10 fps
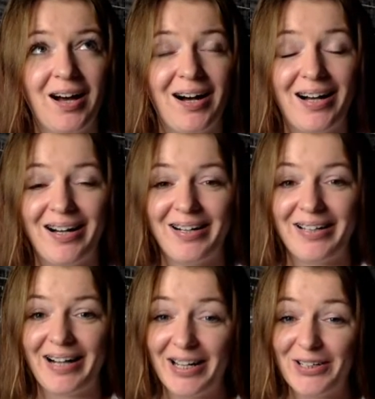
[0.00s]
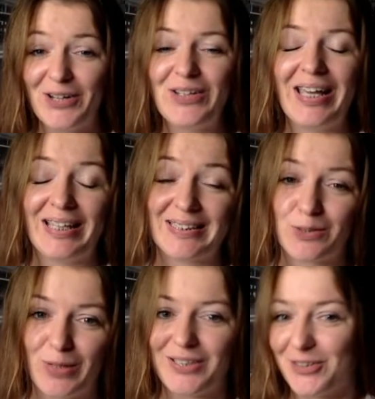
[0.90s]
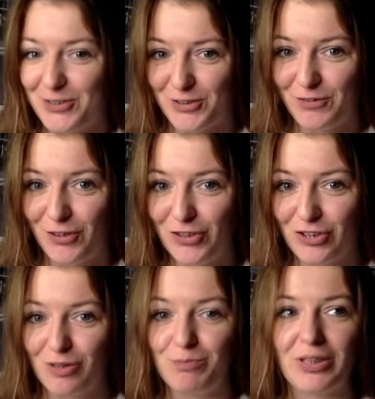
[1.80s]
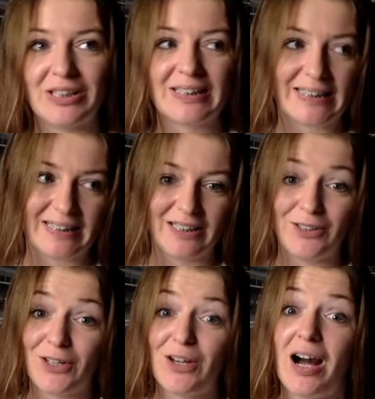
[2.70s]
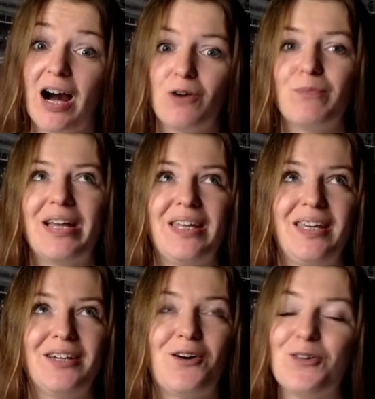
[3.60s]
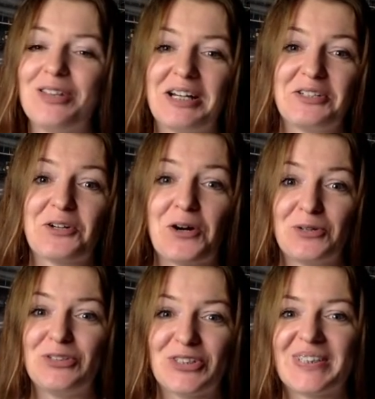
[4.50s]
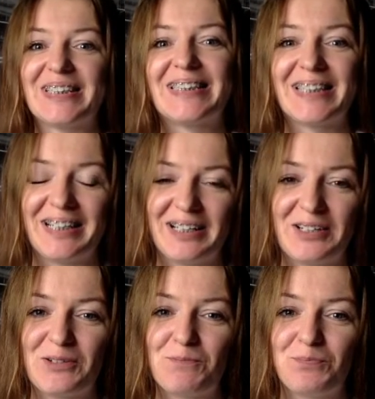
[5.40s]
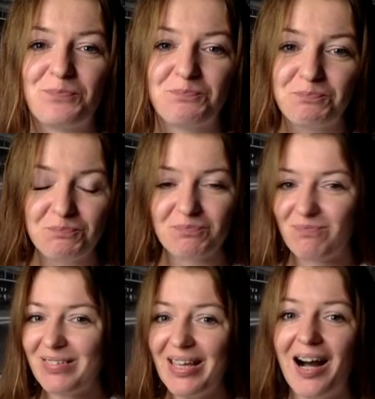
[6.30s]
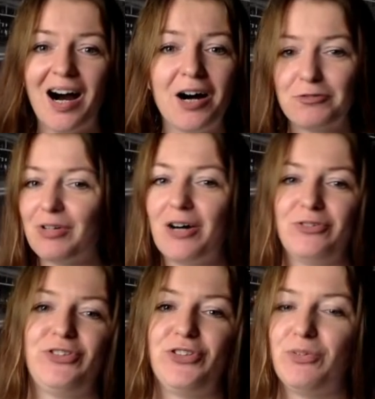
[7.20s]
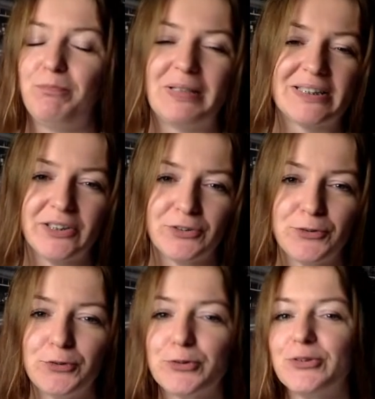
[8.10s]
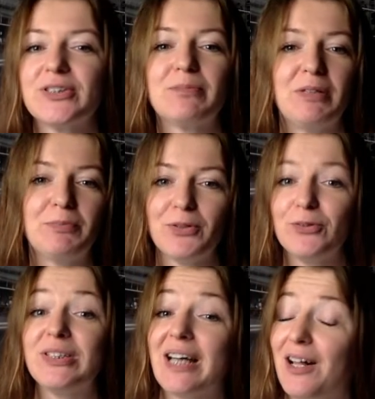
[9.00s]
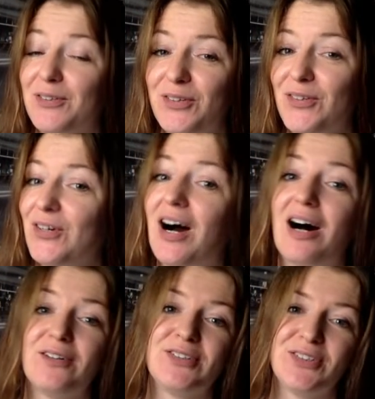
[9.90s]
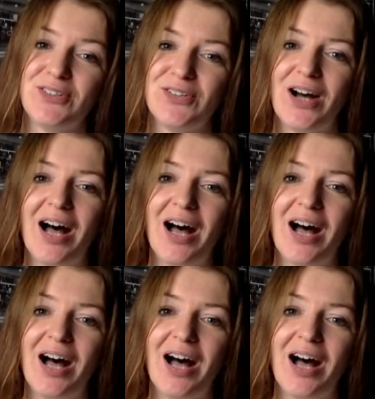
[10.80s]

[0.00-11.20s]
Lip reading: I know it's quite controversial because you know how many online coaches are around you, business gurus, people who tell you how to